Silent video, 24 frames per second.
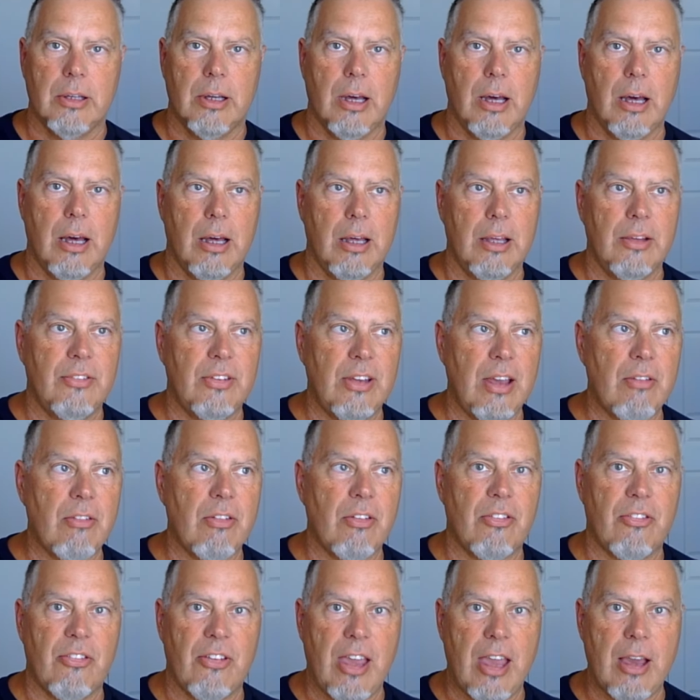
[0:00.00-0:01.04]
If you have a
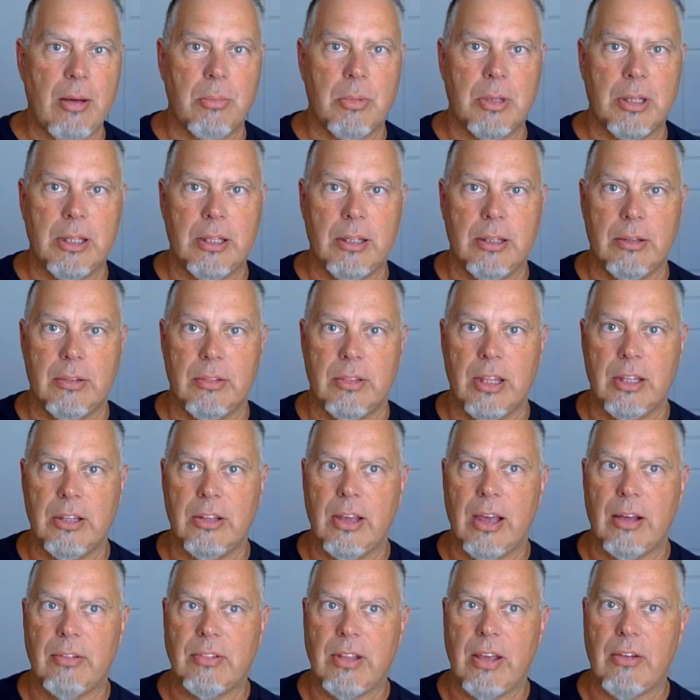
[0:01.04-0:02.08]
family, then you
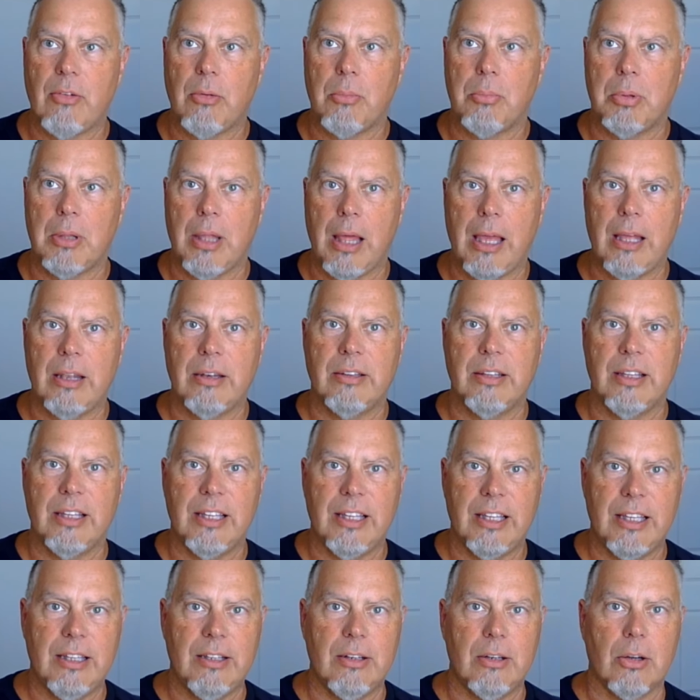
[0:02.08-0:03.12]
have to have a plan to
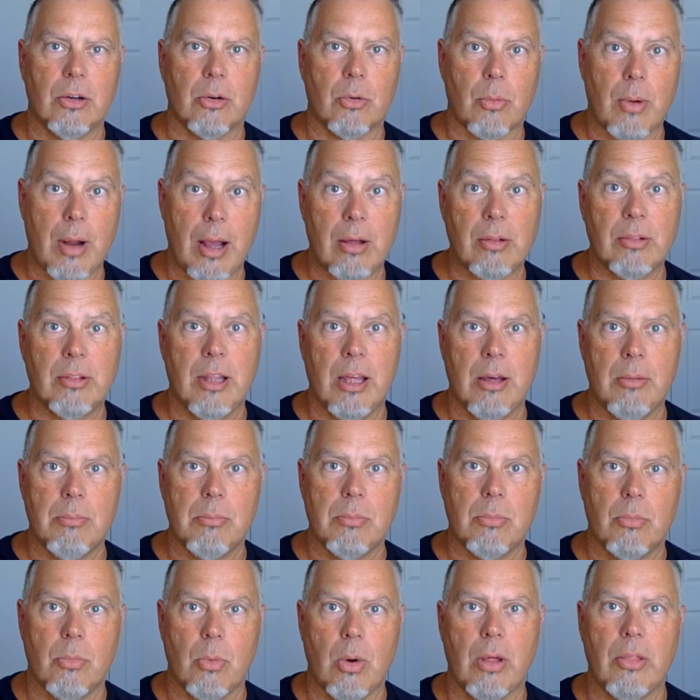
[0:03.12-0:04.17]
eat around them
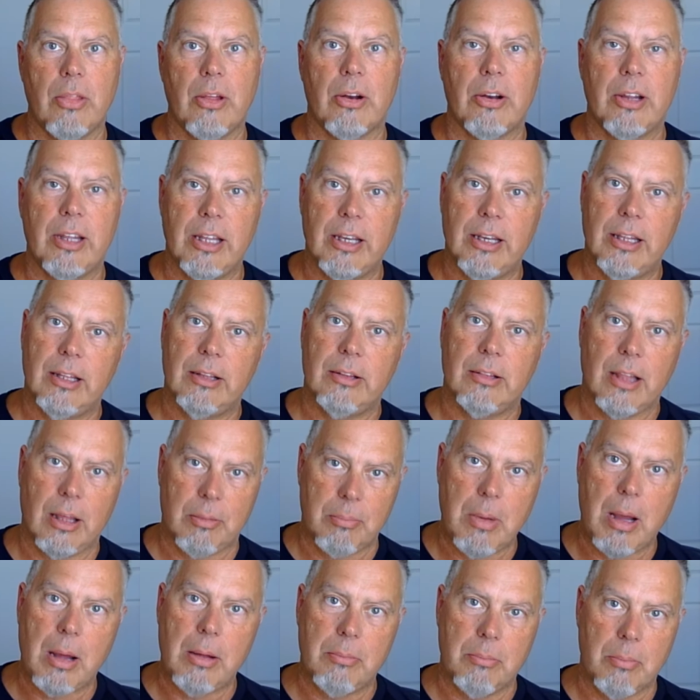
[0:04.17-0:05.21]
while they're eating. Like
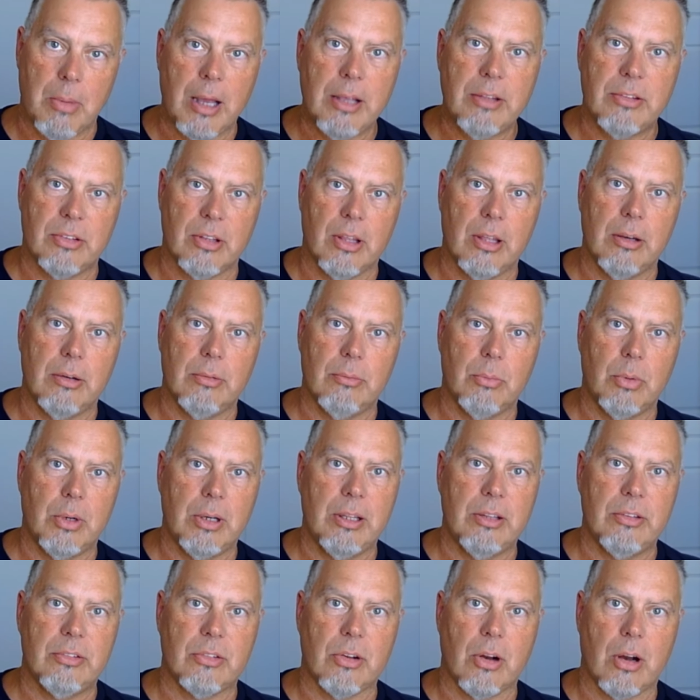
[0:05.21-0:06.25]
my son, when
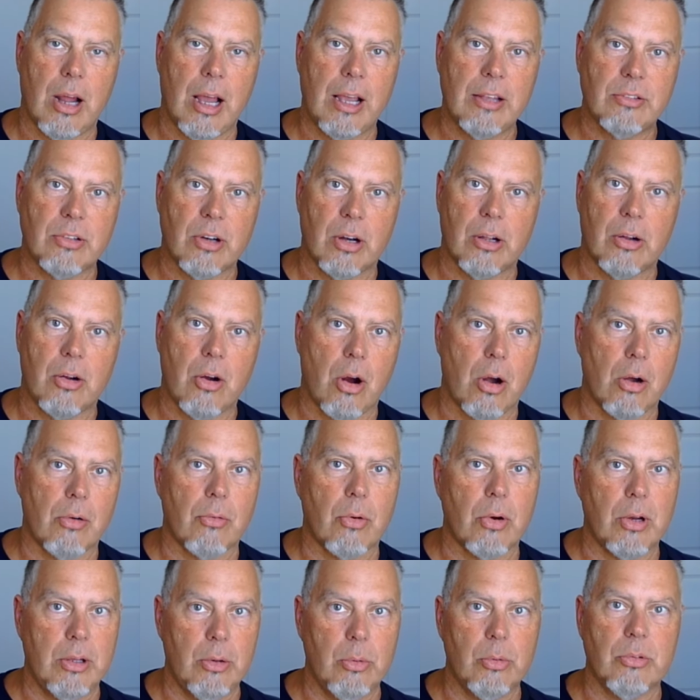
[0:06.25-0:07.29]
I started
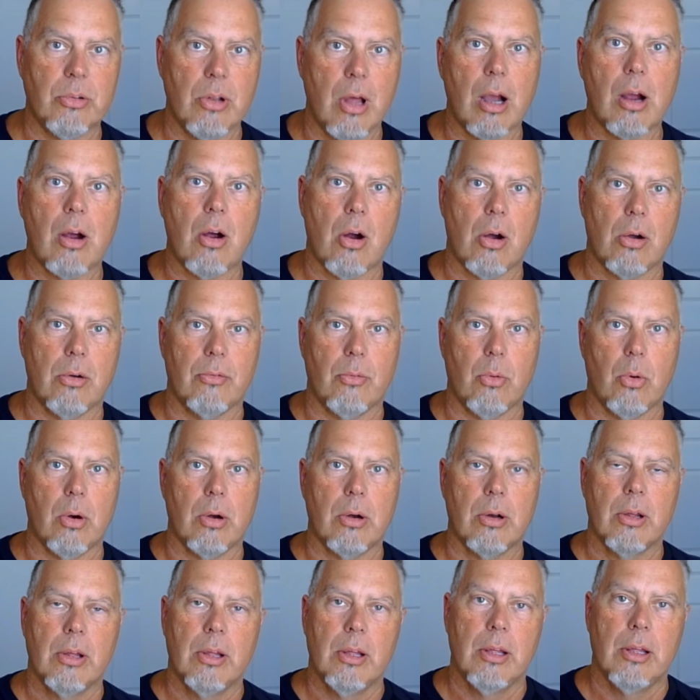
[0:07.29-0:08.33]
carnivore, he was not carnivore.
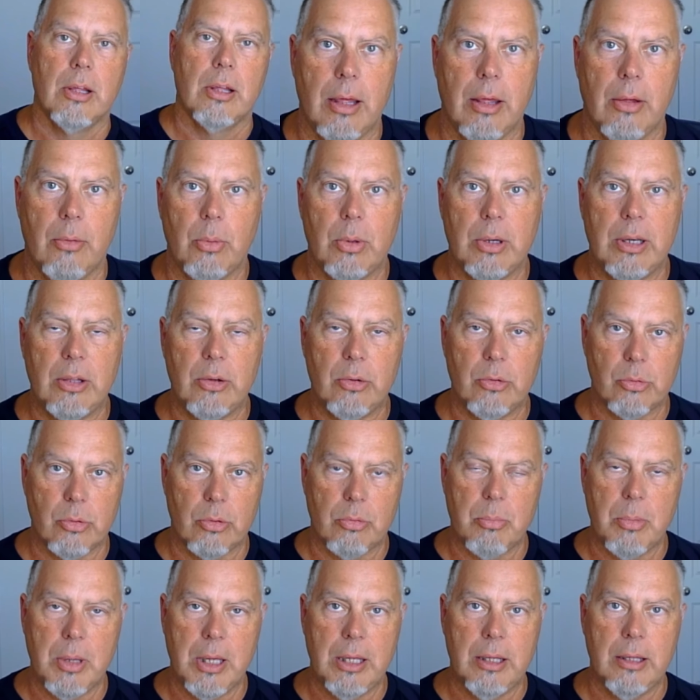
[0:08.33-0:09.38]
And when he was
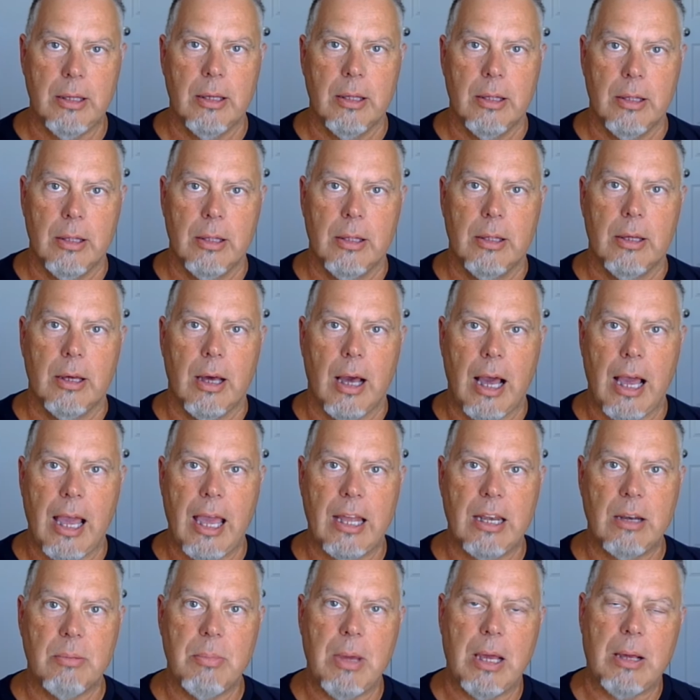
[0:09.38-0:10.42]
with me, I
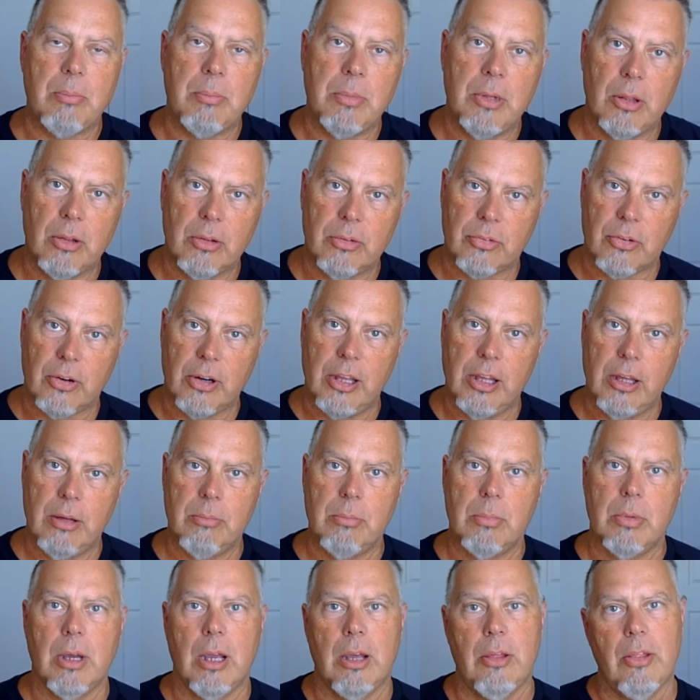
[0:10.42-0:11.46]
had to make meals for
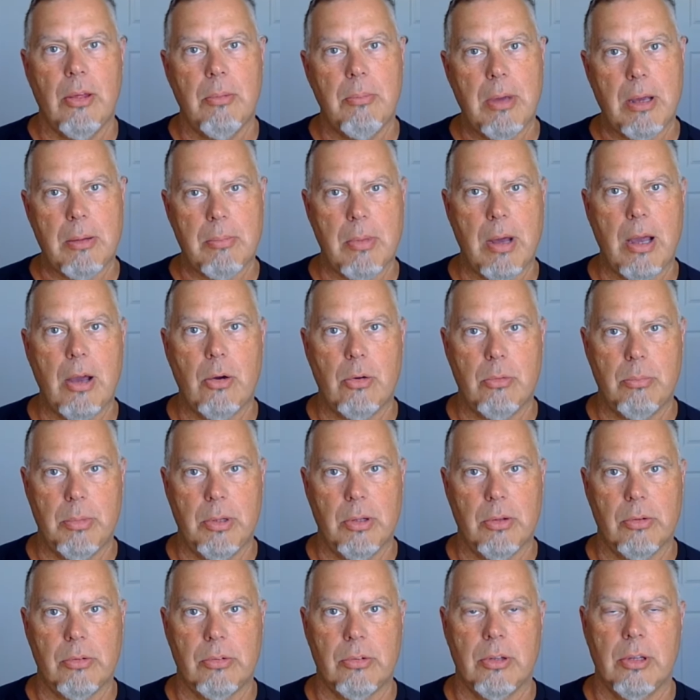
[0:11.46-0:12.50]
him and then make my own
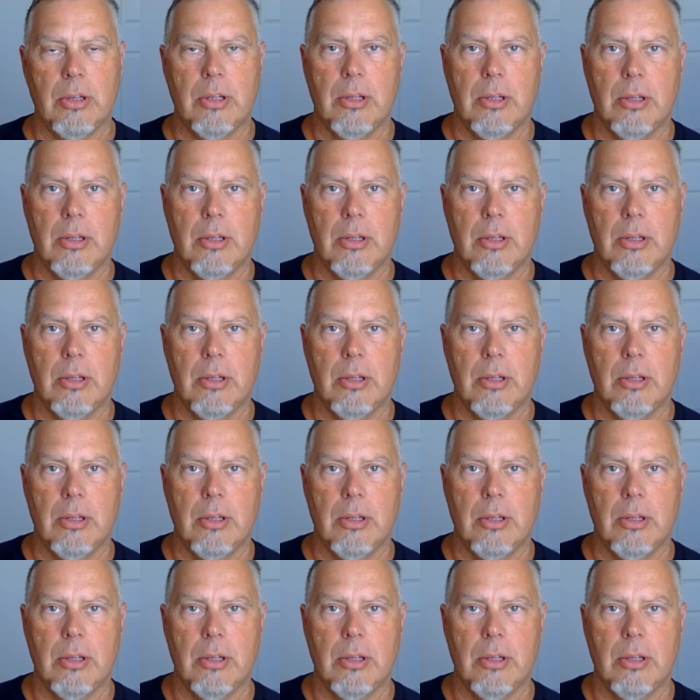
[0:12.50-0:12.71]
meals.